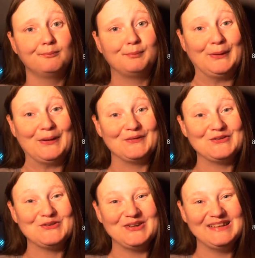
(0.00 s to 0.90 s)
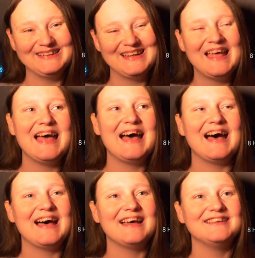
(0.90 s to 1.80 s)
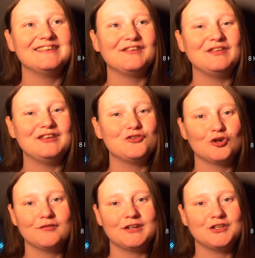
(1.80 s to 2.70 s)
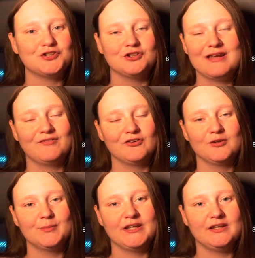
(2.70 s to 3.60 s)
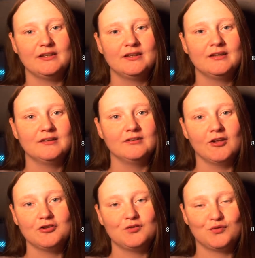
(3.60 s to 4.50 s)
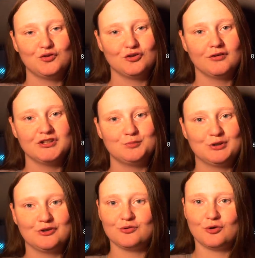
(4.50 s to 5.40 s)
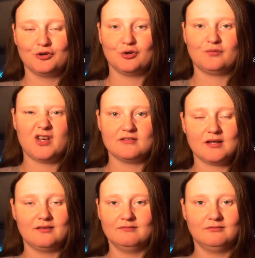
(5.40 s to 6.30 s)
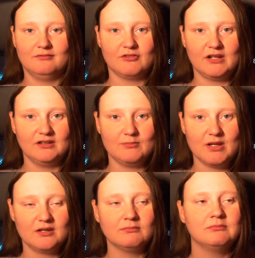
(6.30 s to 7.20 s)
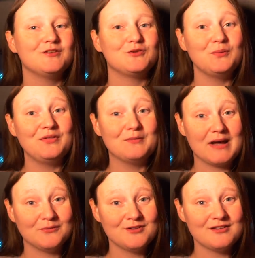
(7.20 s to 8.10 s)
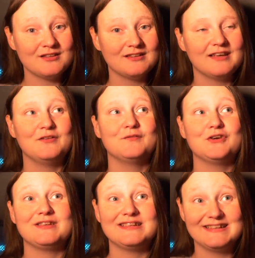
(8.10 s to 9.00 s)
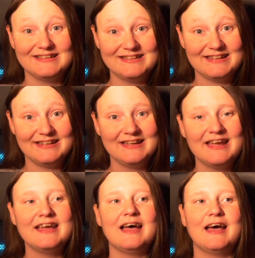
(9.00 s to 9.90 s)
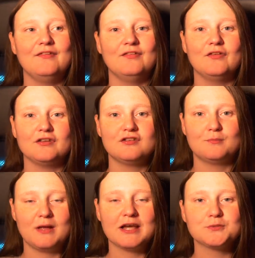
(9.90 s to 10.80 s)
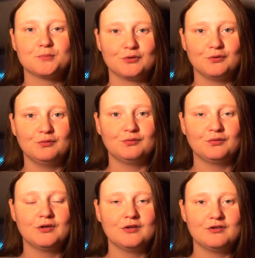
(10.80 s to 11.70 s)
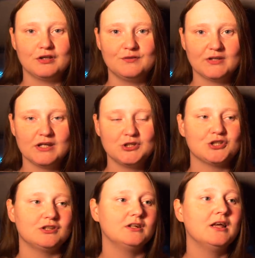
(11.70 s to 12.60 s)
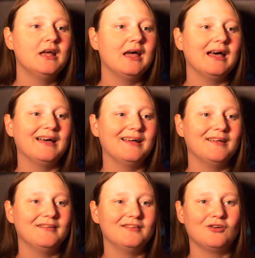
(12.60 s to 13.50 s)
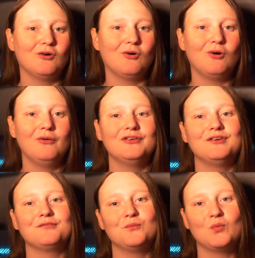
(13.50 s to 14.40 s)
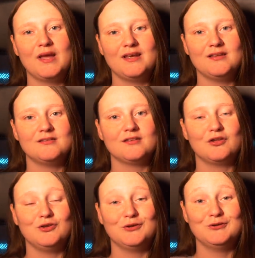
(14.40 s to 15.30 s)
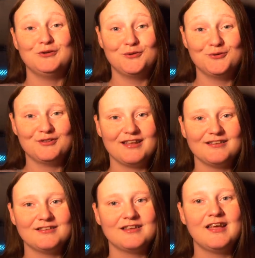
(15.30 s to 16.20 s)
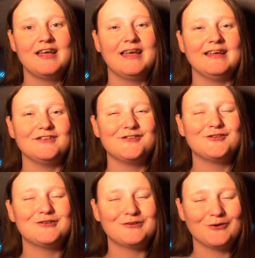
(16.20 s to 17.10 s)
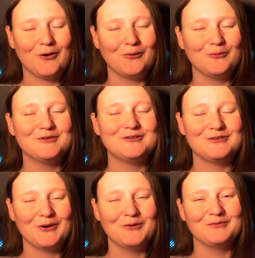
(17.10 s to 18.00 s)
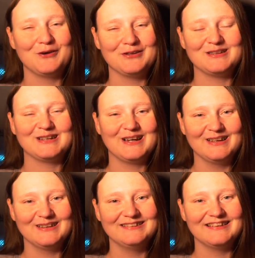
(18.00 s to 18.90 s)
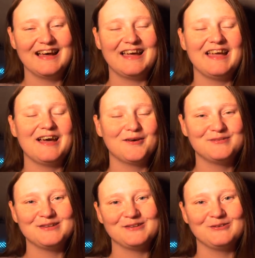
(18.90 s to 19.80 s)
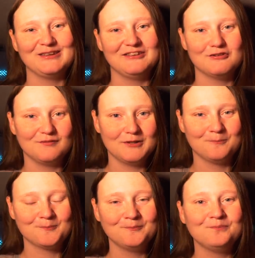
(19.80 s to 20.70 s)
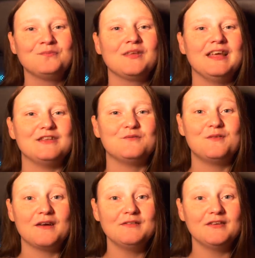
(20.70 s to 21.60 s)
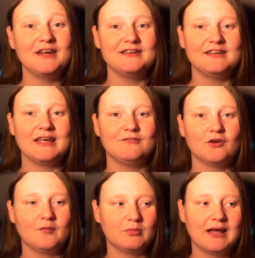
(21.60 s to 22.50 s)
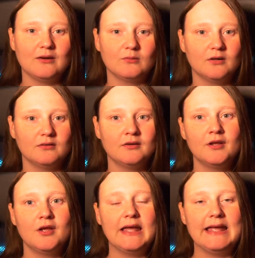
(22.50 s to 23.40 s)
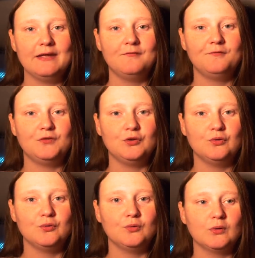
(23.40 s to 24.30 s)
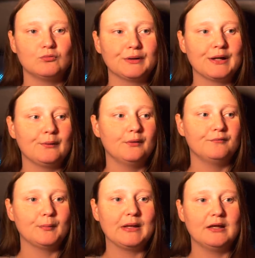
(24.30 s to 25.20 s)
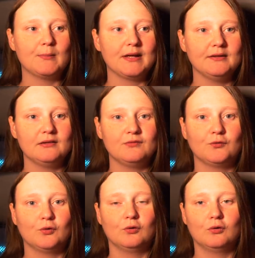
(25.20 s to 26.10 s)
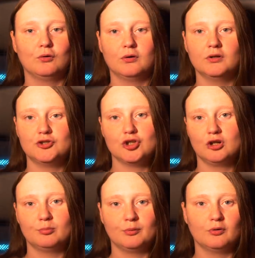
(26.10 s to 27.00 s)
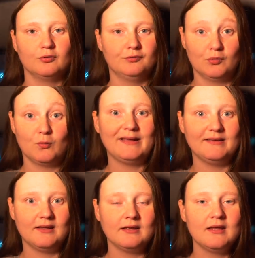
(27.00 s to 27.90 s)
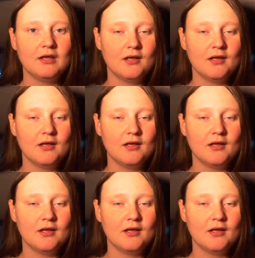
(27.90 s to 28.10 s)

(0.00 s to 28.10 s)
put it on the screen. And the storage, you're never going to be lost for storage because audio files aren't greatly big. So with the mounts and the versatility and the splashproof certification and all the different ways that you can use this, it's so, so versatile. I absolutely love it. It's very, very handy. I've got the black one. If you run out of lapel mics for a job or for a wedding,